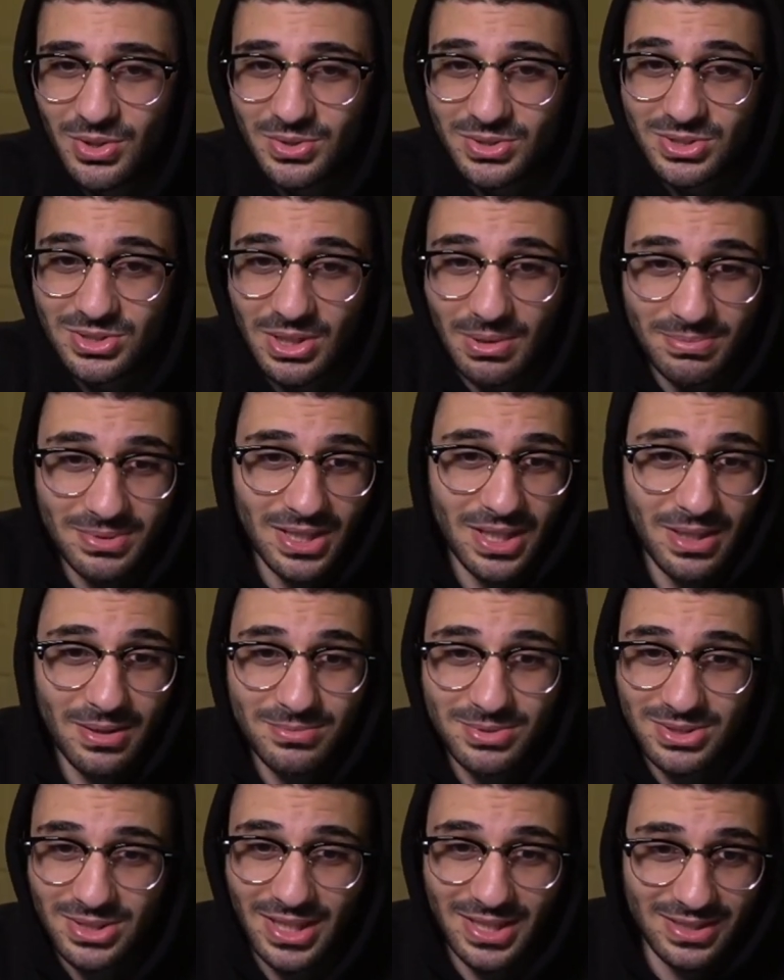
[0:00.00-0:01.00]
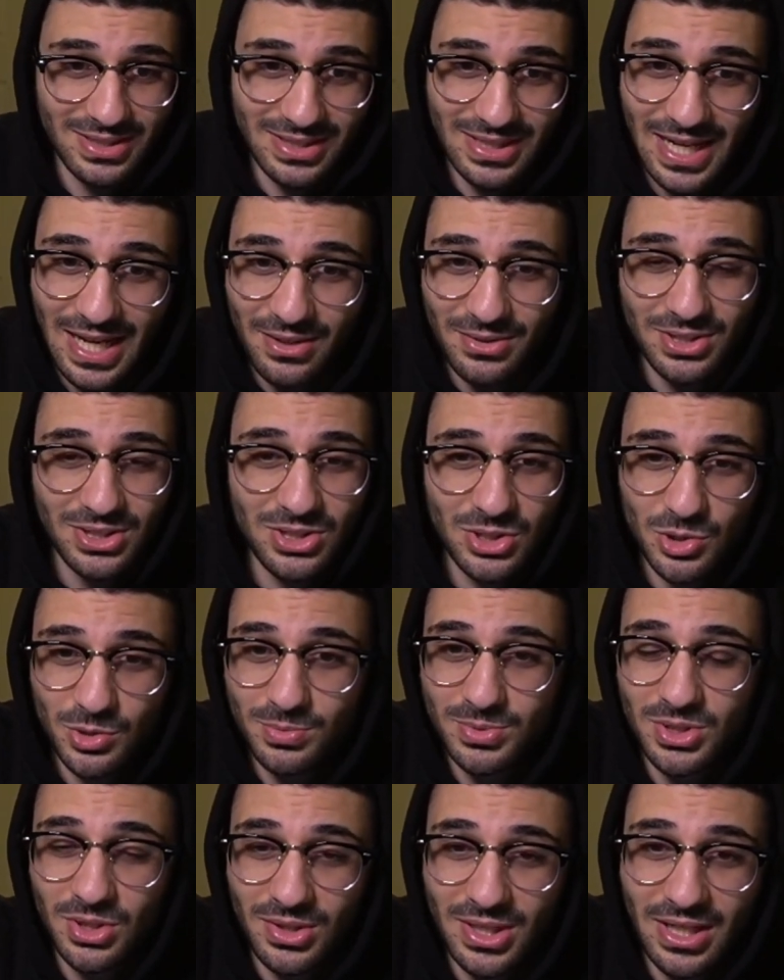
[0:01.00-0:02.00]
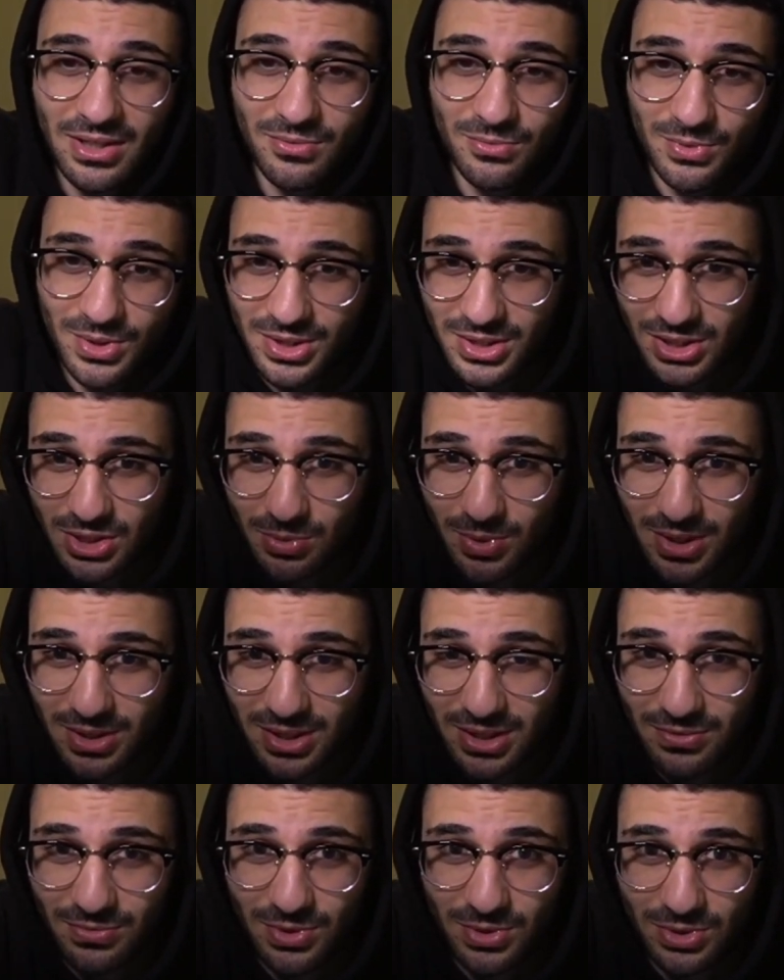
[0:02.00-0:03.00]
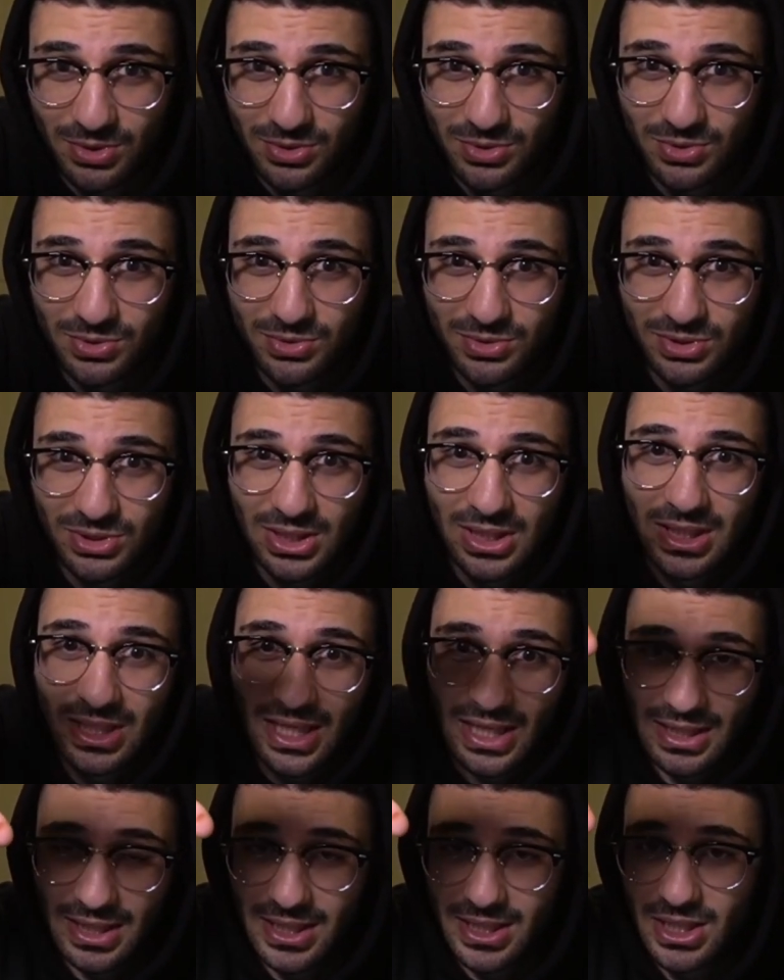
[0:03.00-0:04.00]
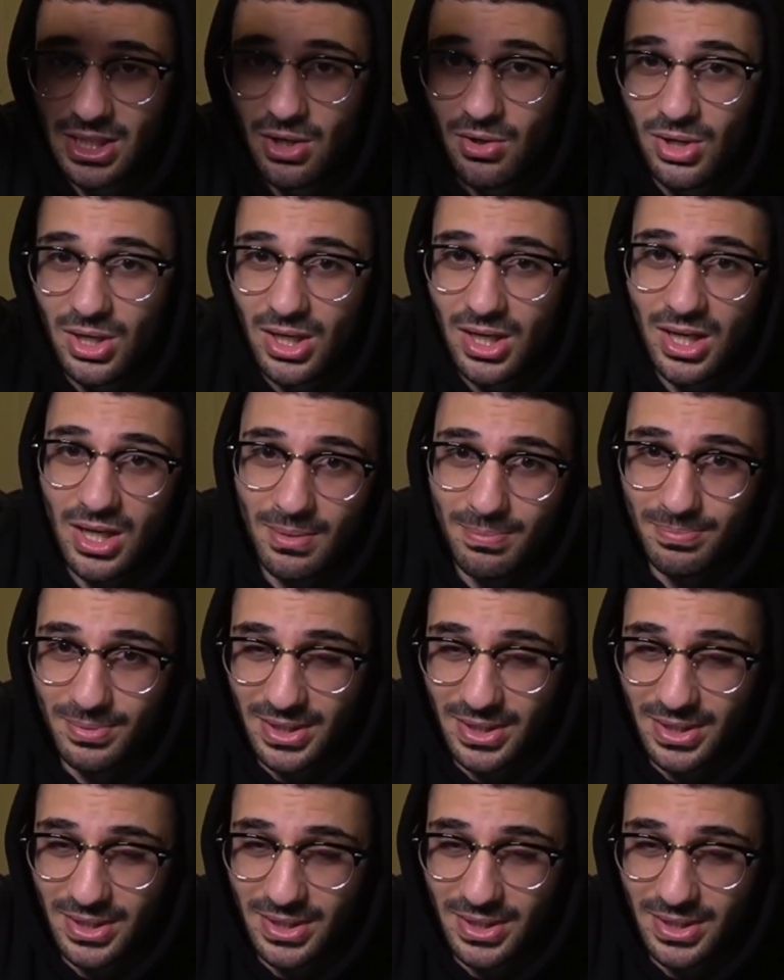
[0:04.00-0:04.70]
sometimes, like now, the cubes go down really quickly if you lose, and they go up.